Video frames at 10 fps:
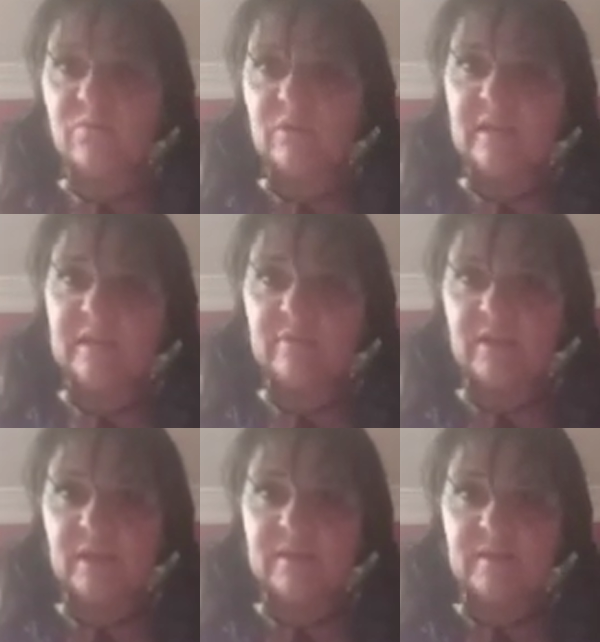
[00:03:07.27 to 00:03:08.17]
for
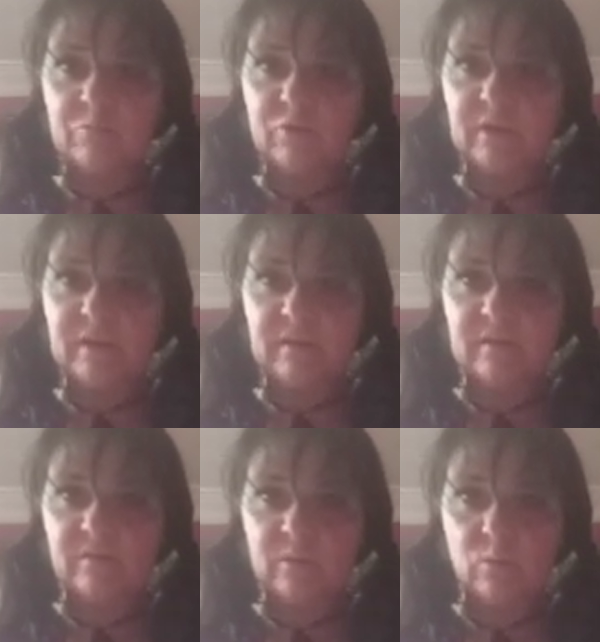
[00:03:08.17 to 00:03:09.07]
alleviating breathing
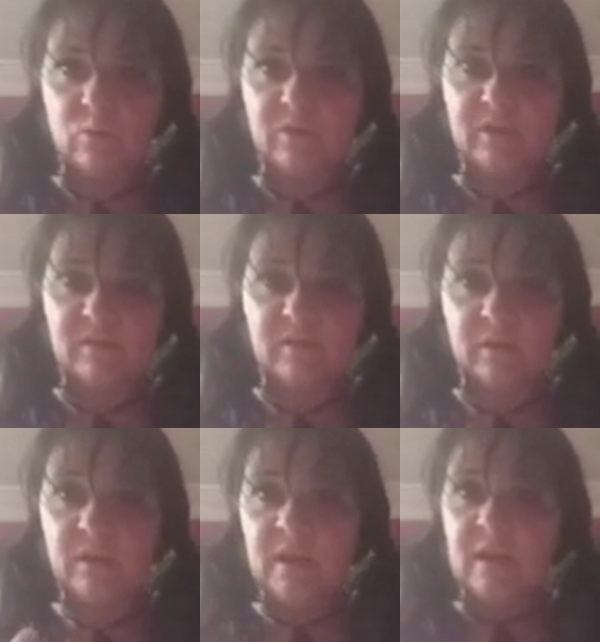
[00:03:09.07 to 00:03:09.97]
difficulties. So
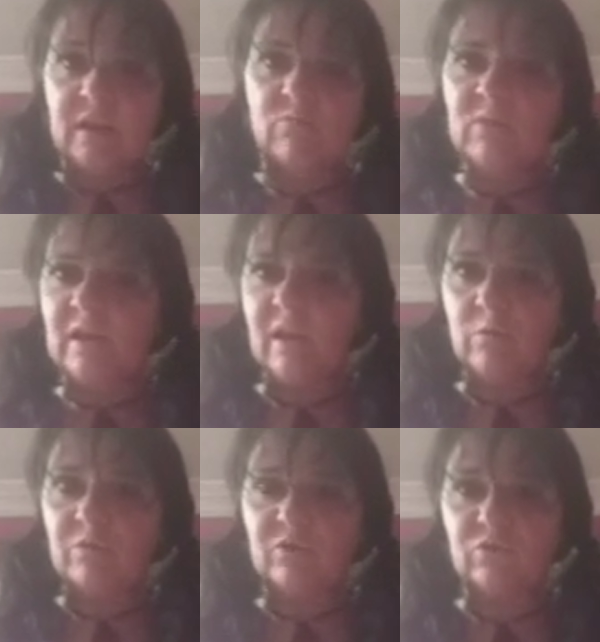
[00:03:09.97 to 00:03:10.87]
it can really
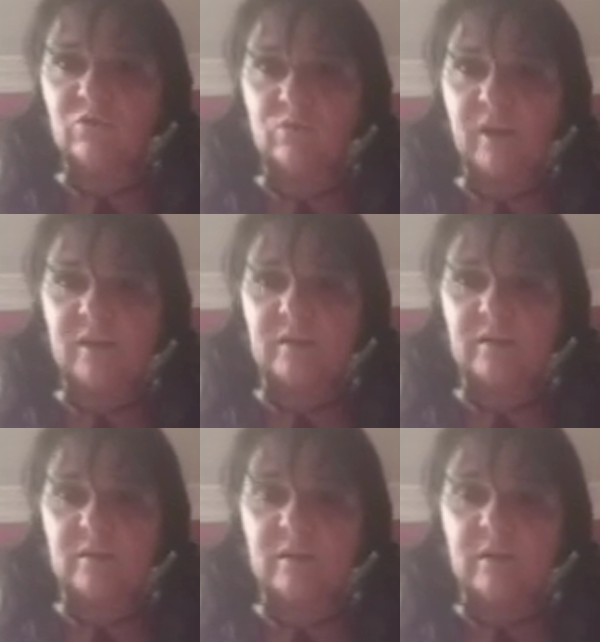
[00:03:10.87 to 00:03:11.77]
help to
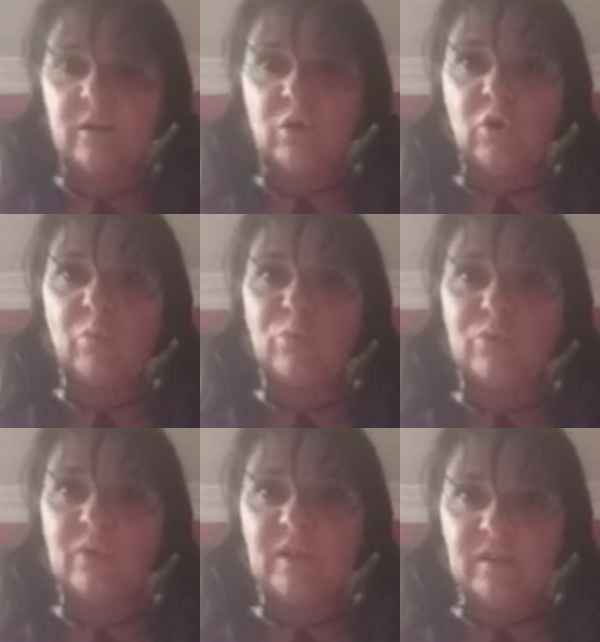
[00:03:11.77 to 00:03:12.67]
strengthen your
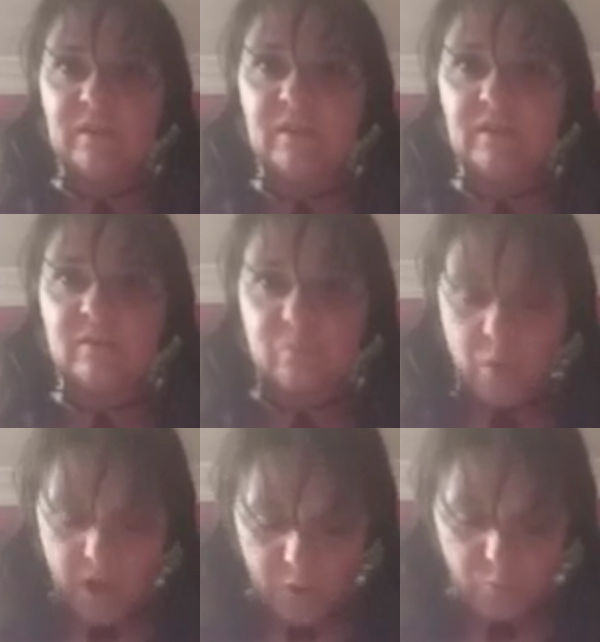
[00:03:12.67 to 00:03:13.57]
breathing as
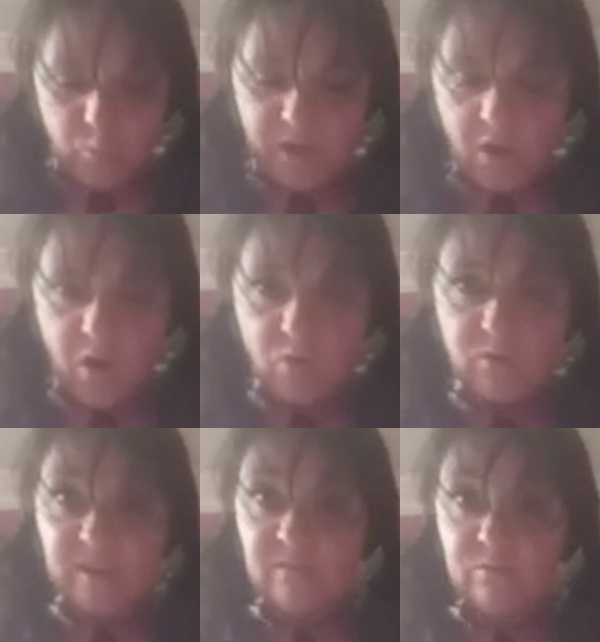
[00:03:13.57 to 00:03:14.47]
well. And we hold
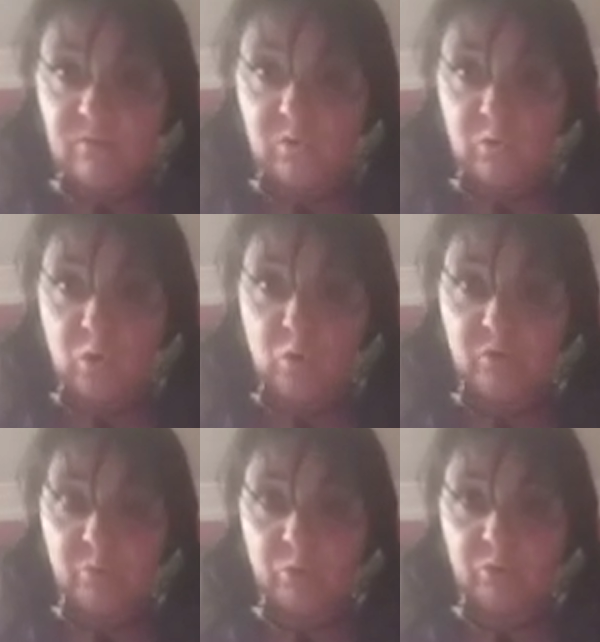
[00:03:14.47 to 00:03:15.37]
here for as long as
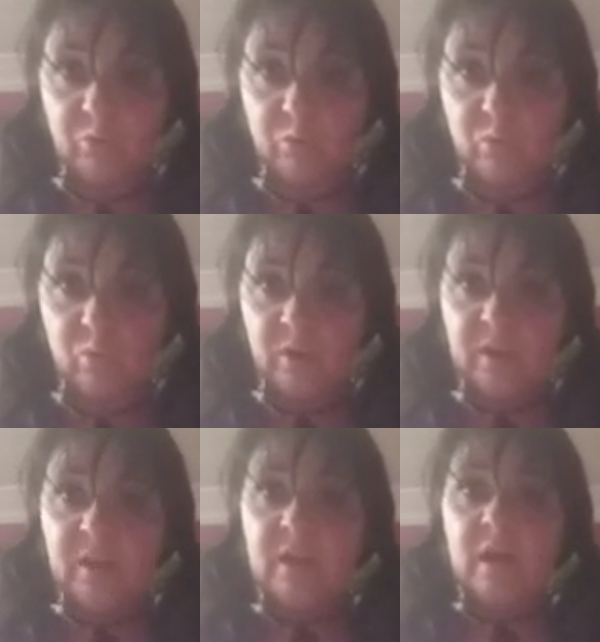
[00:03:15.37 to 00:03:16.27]
possible.
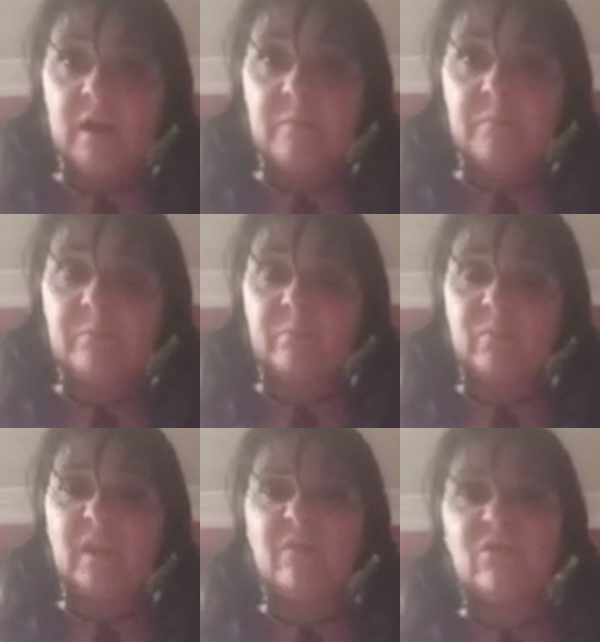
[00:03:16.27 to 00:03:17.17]

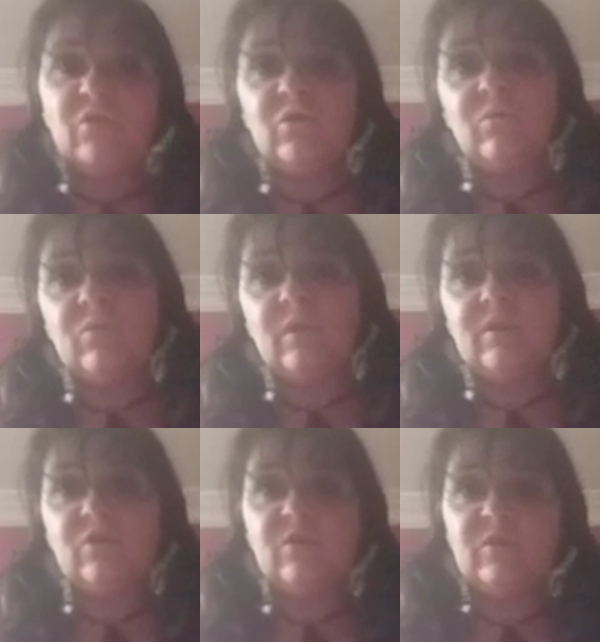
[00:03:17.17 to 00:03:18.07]
If you do
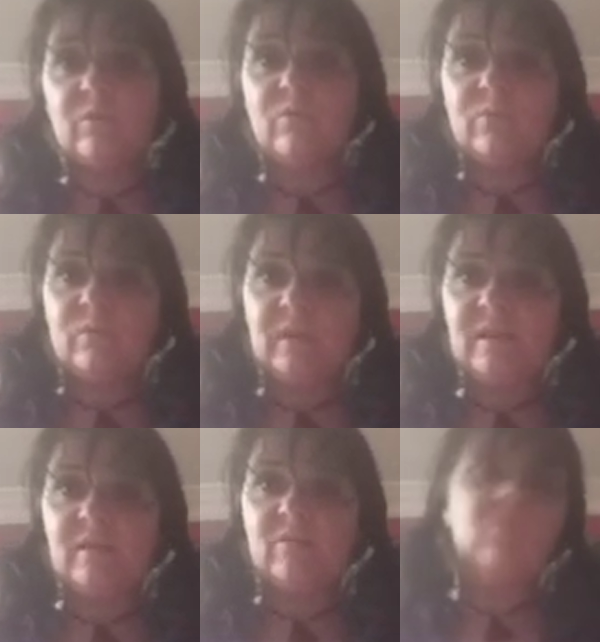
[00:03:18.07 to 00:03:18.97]
find yourself needing